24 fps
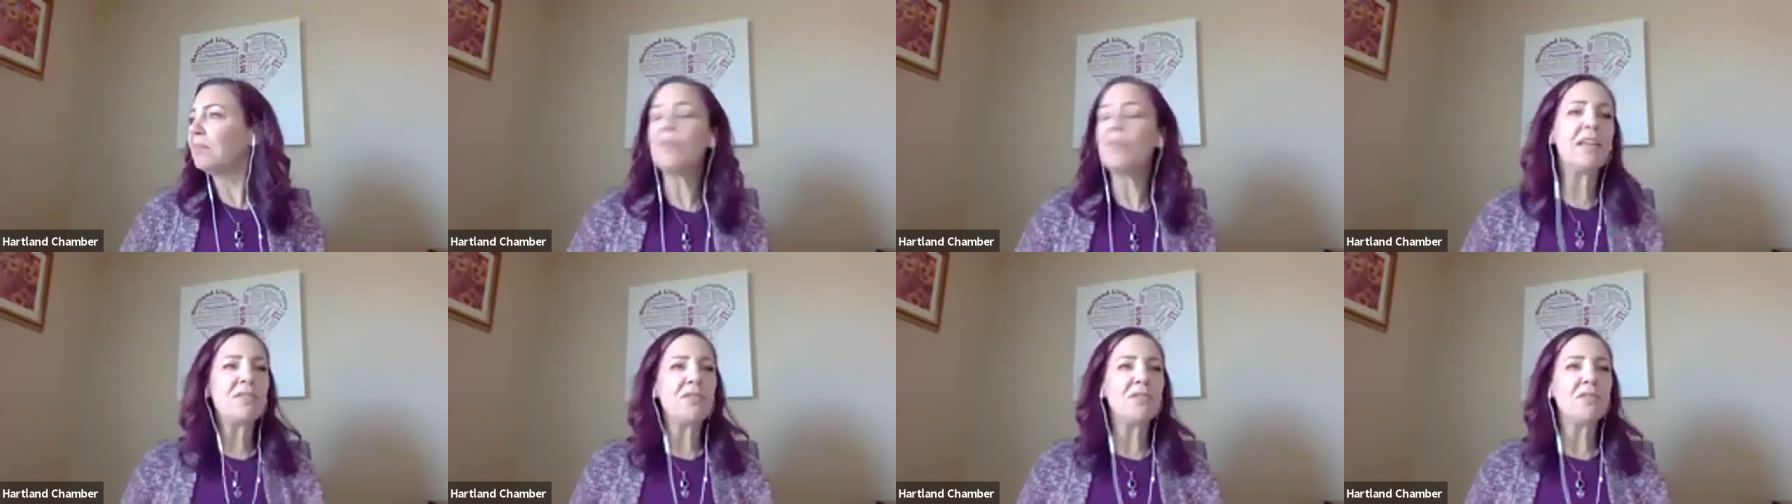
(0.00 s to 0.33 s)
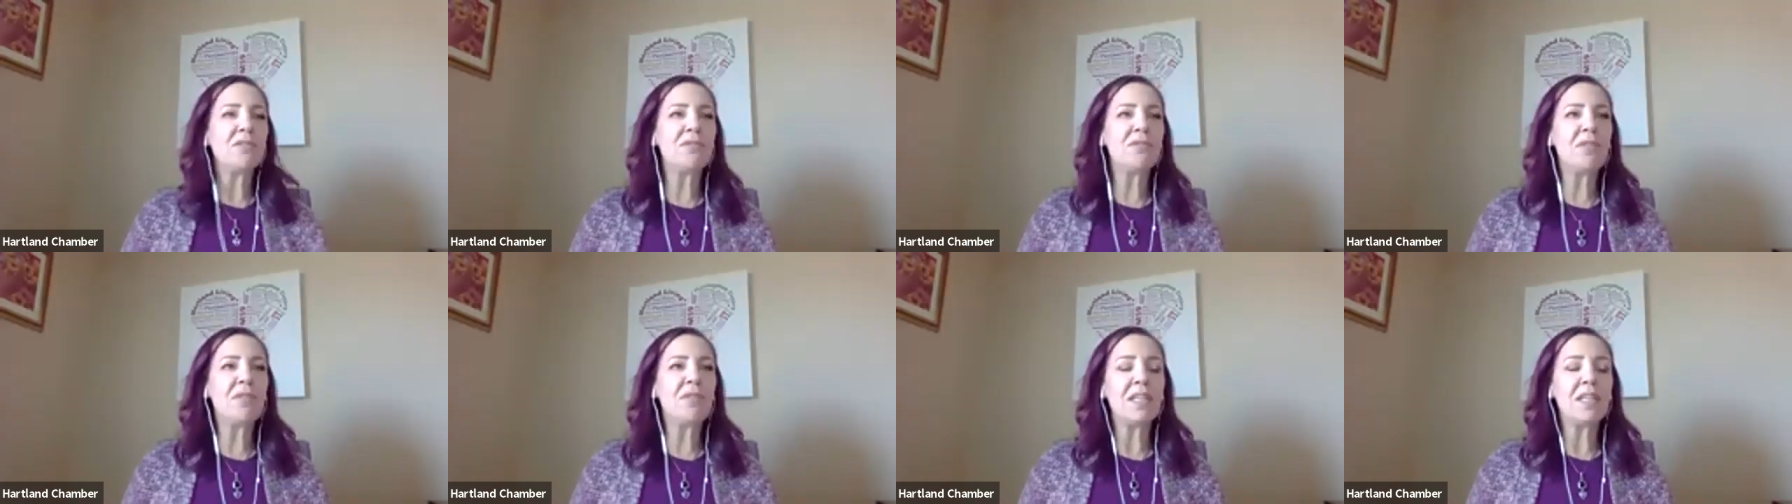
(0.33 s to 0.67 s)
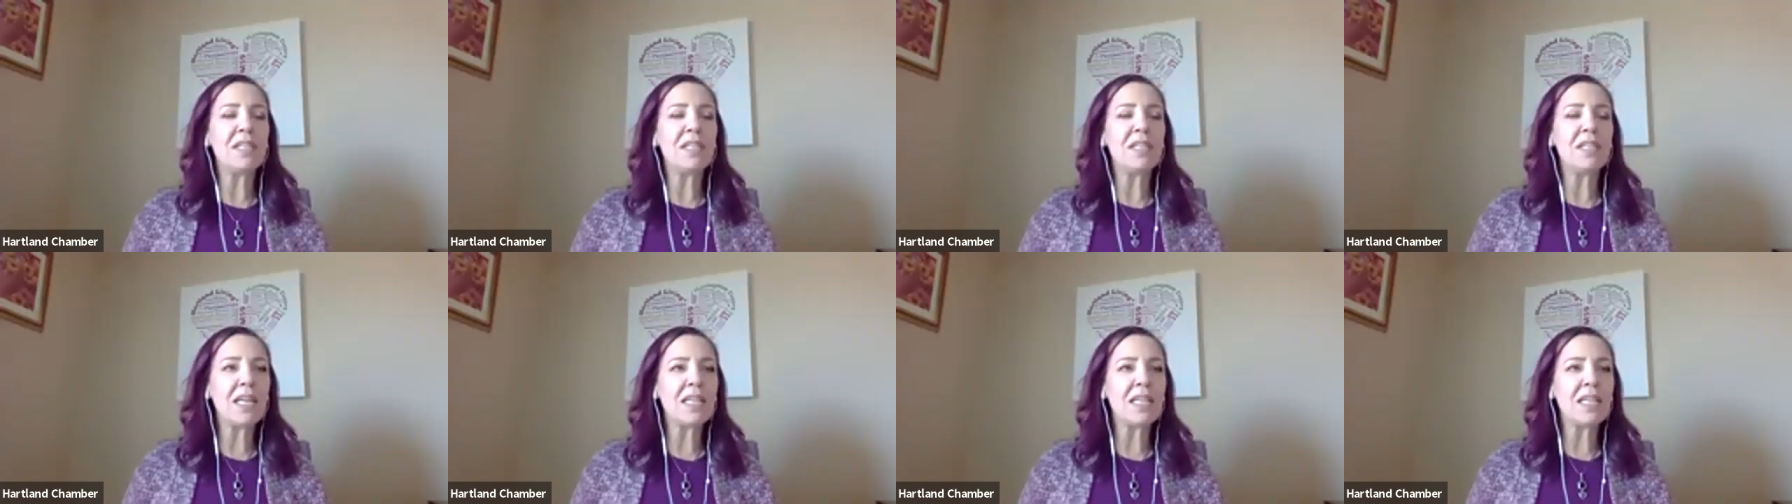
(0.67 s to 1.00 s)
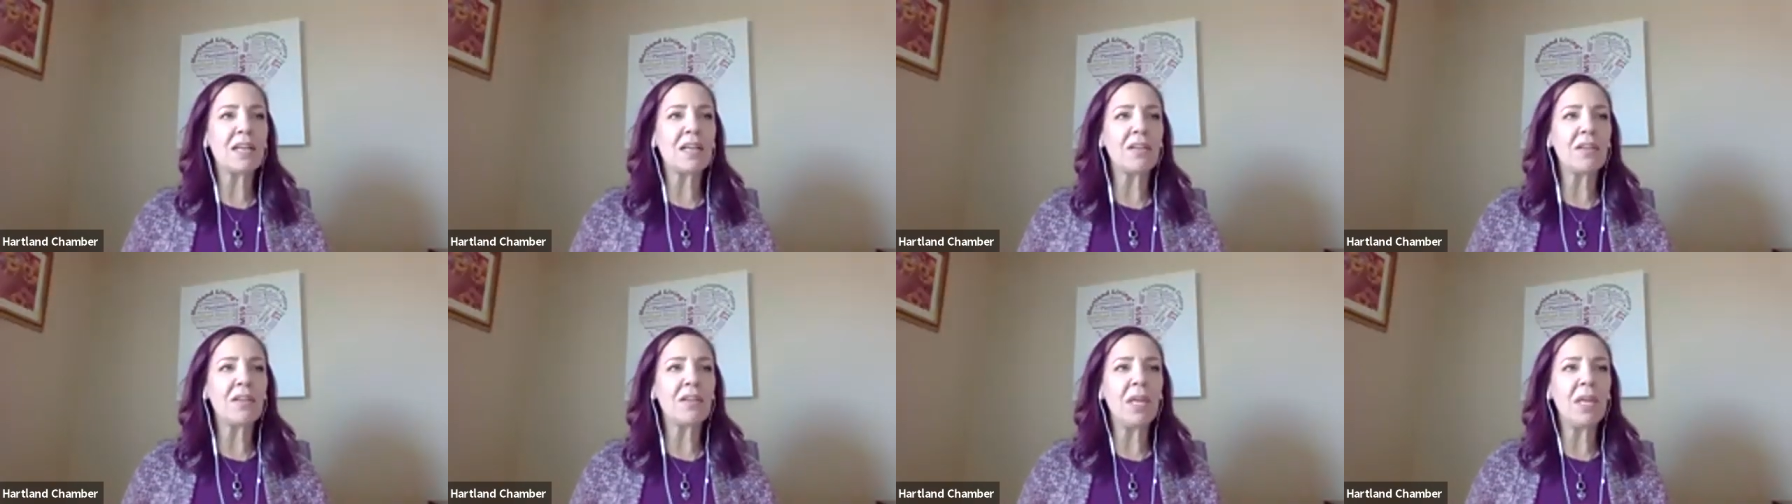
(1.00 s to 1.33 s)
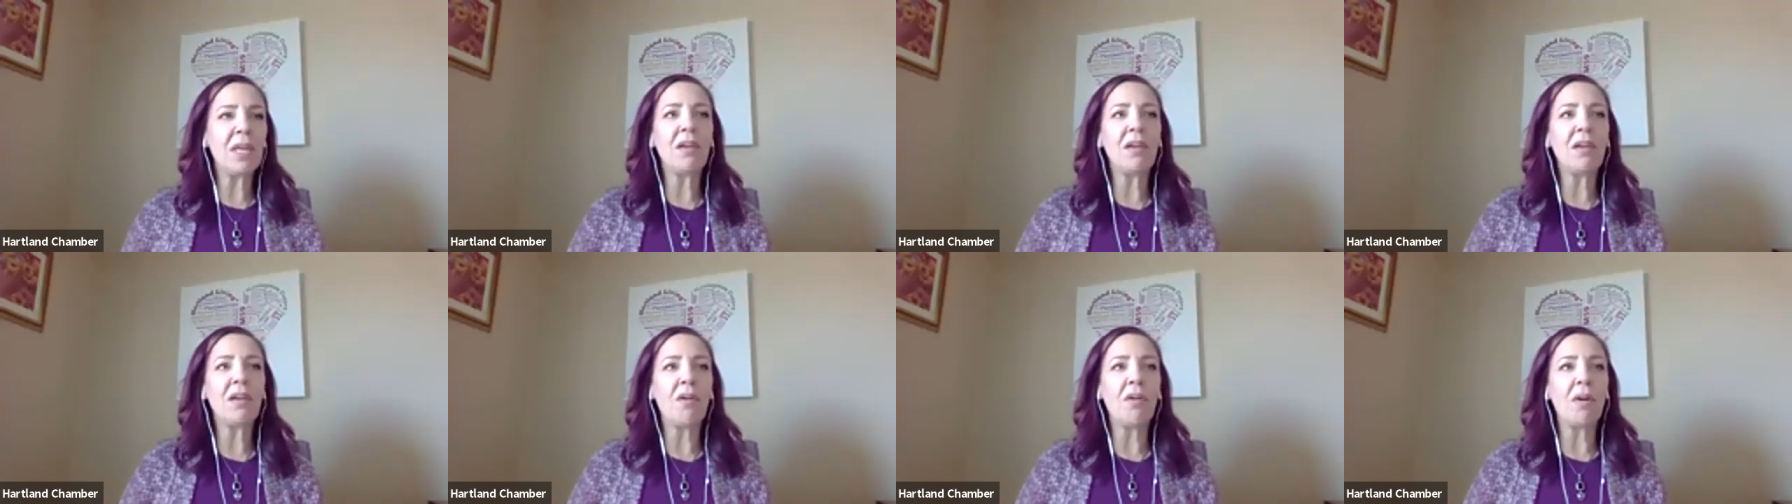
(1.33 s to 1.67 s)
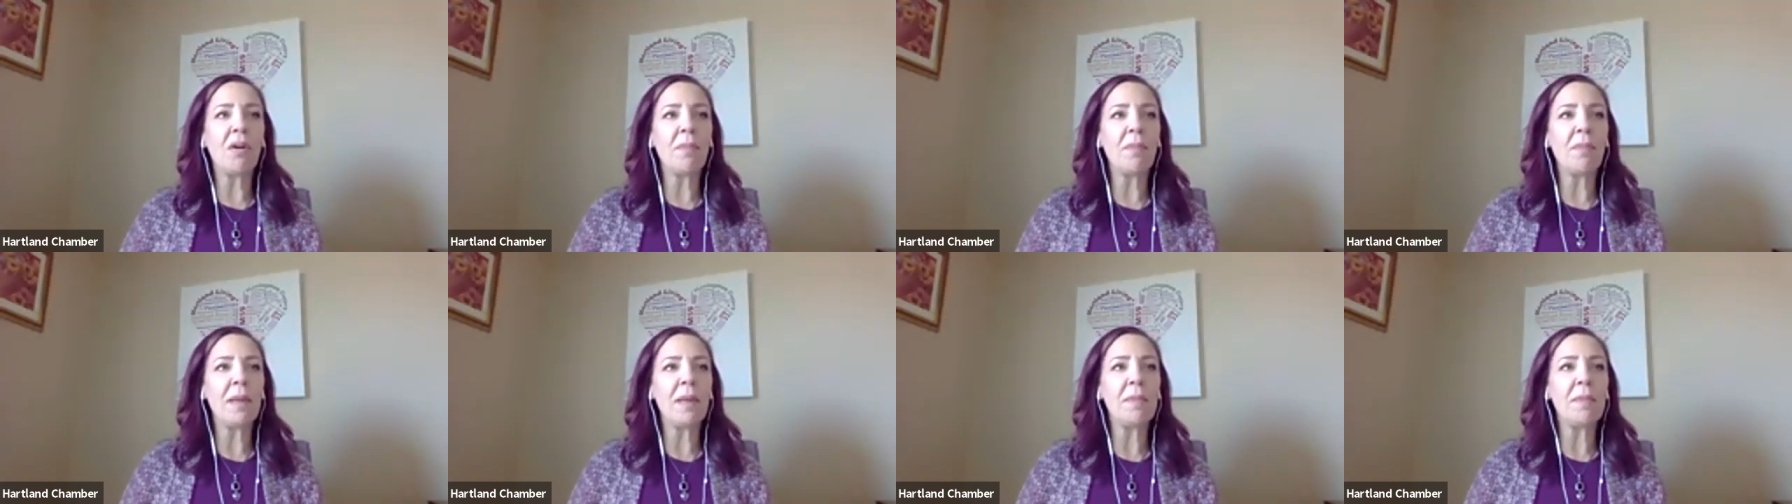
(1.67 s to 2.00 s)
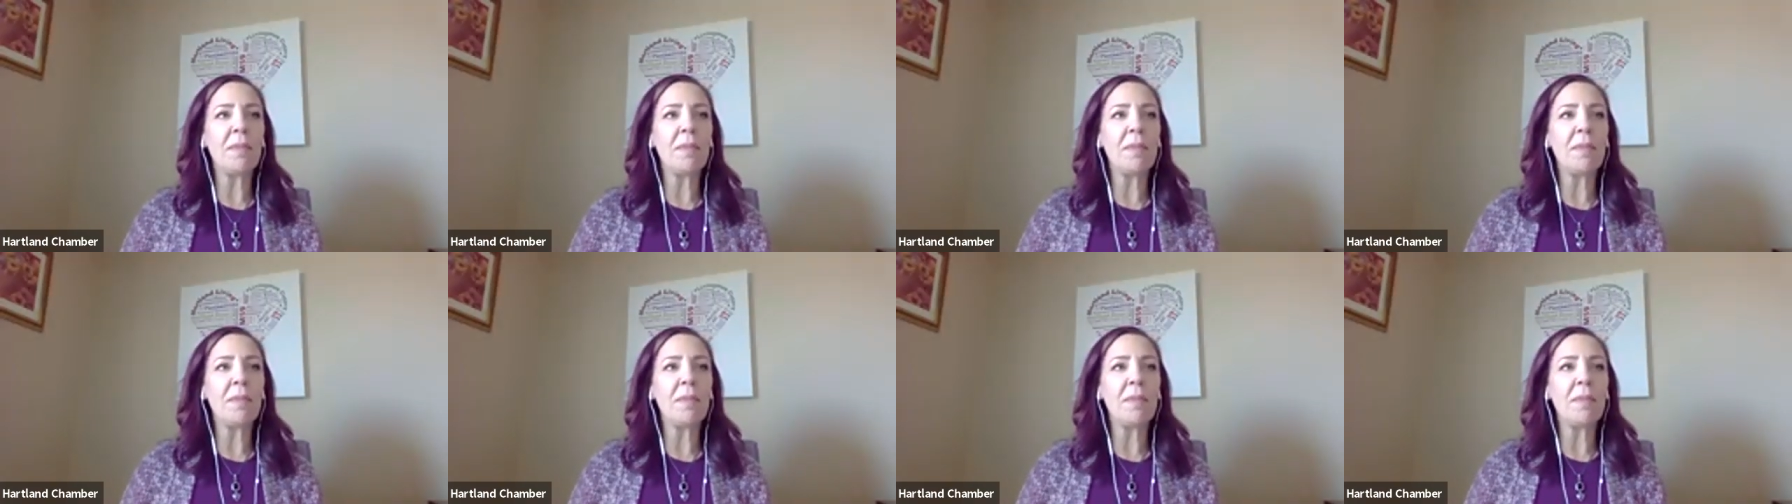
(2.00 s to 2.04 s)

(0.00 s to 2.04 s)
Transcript: the days out of the week,